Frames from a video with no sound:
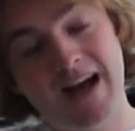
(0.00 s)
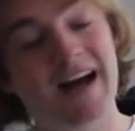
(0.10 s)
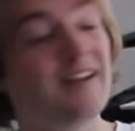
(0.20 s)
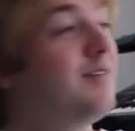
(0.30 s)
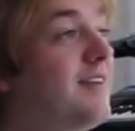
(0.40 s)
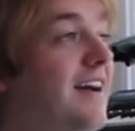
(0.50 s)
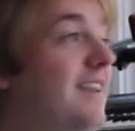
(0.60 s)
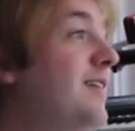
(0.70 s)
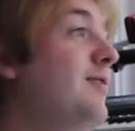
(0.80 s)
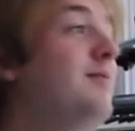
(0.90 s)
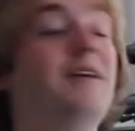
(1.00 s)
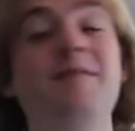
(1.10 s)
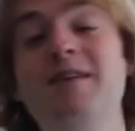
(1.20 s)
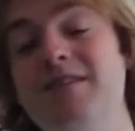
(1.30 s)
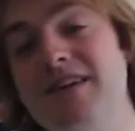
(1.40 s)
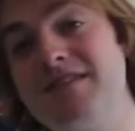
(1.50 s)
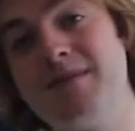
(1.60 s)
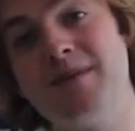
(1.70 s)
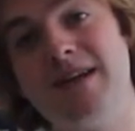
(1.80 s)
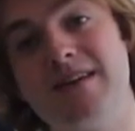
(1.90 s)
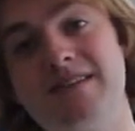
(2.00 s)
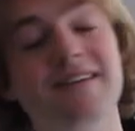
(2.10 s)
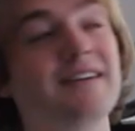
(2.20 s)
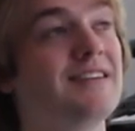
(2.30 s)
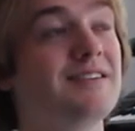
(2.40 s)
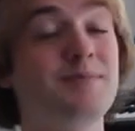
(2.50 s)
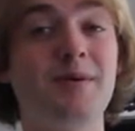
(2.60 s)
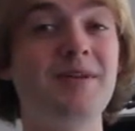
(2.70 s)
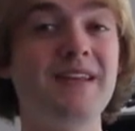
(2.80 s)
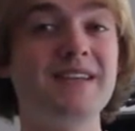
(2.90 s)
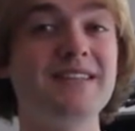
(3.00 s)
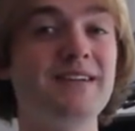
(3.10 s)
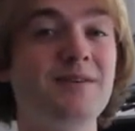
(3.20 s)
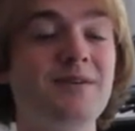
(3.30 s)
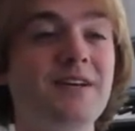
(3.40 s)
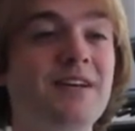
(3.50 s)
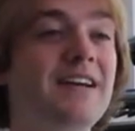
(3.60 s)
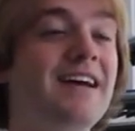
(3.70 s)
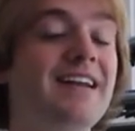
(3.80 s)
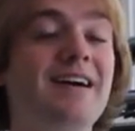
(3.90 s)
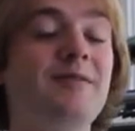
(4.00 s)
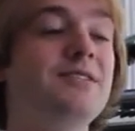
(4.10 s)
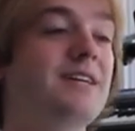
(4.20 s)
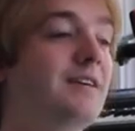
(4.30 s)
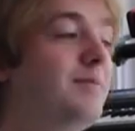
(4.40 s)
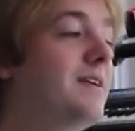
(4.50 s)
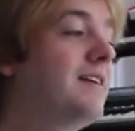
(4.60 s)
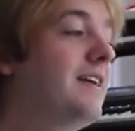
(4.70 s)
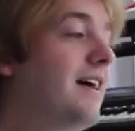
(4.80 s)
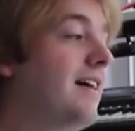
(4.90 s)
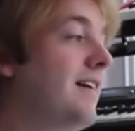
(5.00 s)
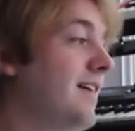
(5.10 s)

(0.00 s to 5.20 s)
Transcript: I love what I do. Maybe you love something else. There's probably things that you're really good at that I wish I could be good at.